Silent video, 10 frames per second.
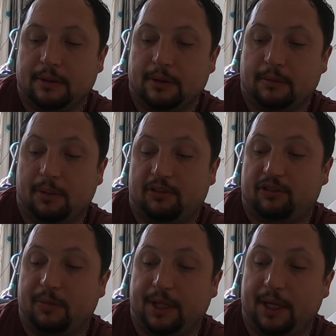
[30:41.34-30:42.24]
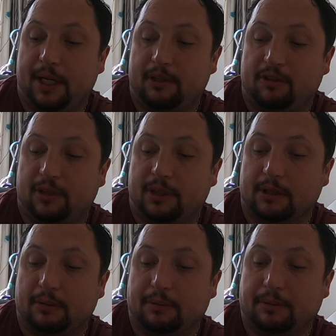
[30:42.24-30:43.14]
But it's something you need to do,
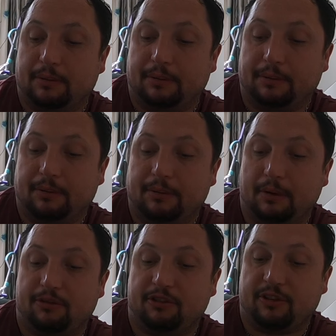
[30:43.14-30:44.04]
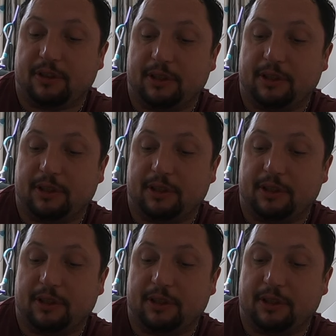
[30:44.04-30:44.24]
obviously,